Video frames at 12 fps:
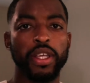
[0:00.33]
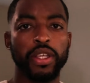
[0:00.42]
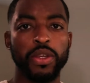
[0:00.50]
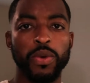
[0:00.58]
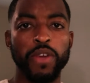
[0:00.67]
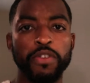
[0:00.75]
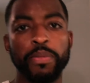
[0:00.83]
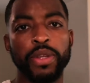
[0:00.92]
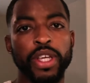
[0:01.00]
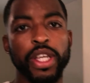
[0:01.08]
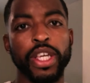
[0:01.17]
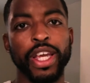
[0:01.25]
You ever
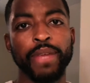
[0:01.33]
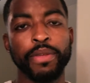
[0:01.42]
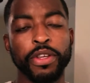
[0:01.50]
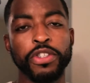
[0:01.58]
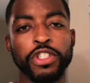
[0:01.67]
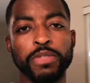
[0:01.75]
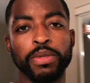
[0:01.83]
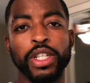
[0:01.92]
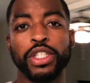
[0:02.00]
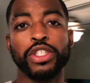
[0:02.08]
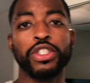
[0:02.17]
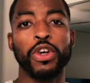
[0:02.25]
play a game that you just
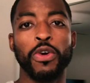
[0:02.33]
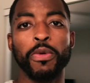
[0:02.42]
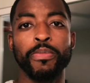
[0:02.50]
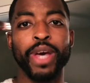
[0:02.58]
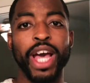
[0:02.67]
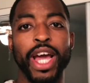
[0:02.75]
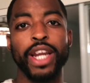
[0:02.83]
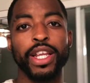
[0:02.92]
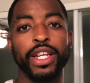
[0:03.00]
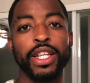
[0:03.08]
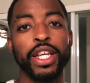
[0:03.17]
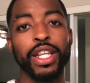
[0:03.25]
played so bad
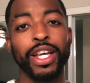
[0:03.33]
in,